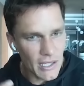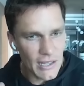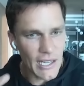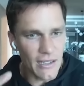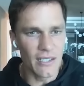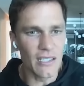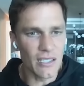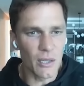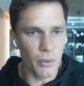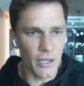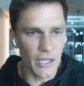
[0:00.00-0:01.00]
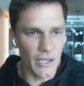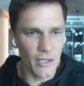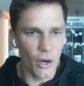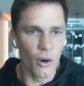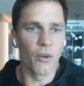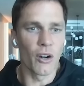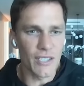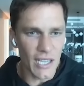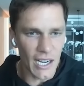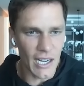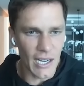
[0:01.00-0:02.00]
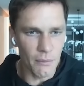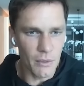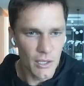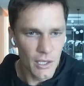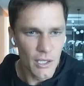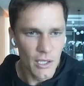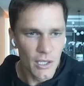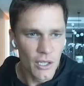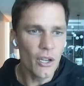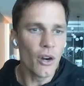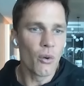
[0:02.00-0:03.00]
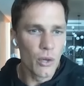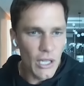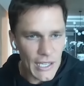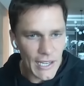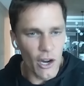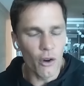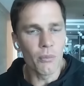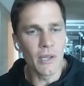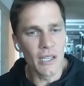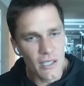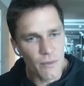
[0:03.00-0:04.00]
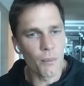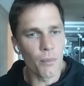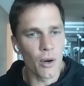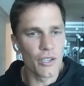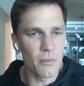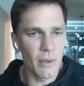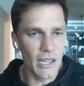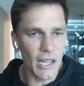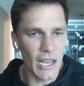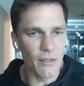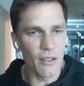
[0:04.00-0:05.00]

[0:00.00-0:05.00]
Mike is a real jerk if you get to know him better. He studied at Ohio State University.